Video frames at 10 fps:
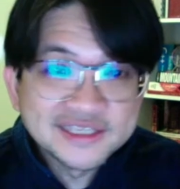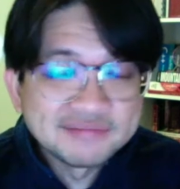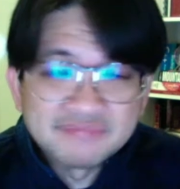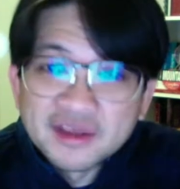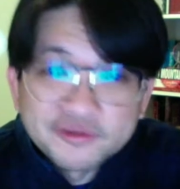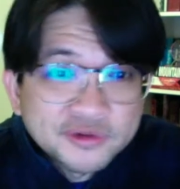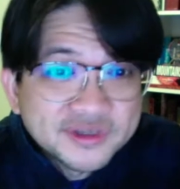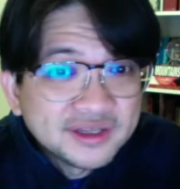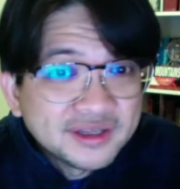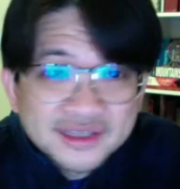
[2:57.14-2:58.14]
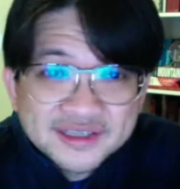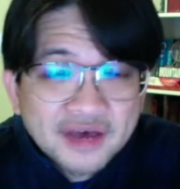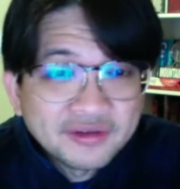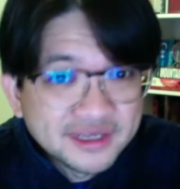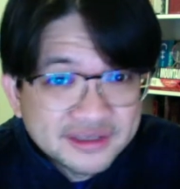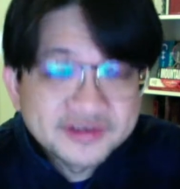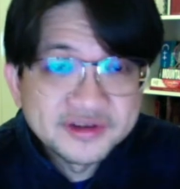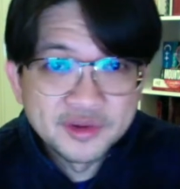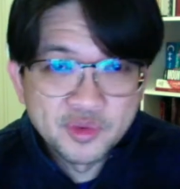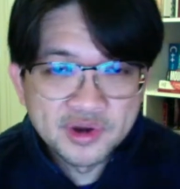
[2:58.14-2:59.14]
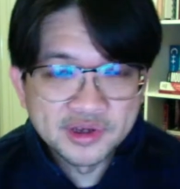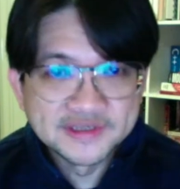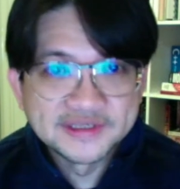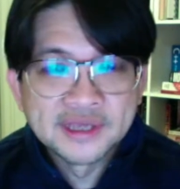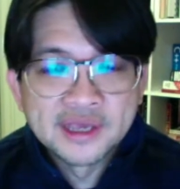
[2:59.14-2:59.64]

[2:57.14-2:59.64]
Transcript: Unfortunately that's how the internet works.